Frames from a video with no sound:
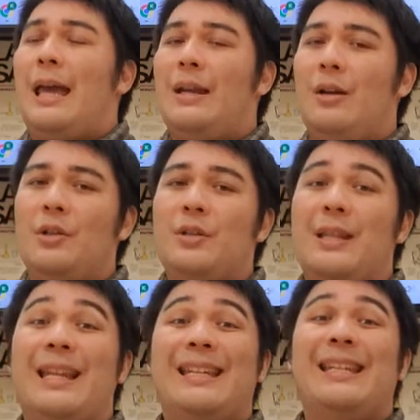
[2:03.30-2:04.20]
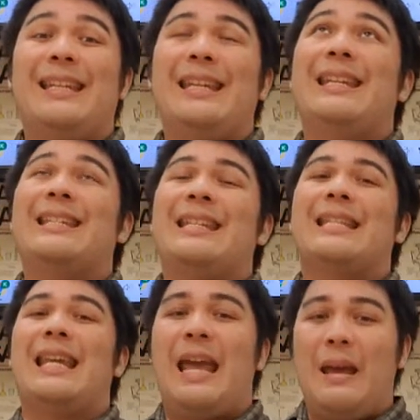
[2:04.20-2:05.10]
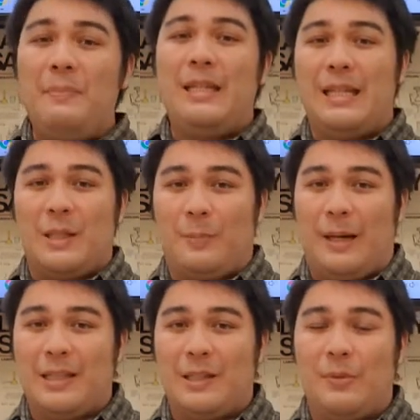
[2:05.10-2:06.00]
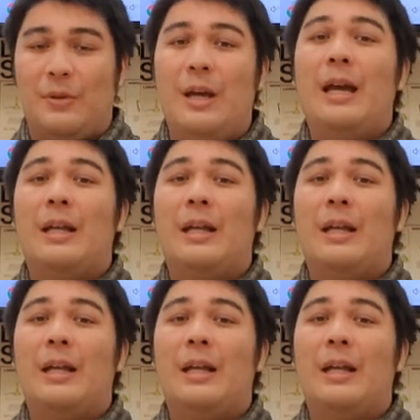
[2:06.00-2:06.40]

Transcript: and also that it is as empty as possible.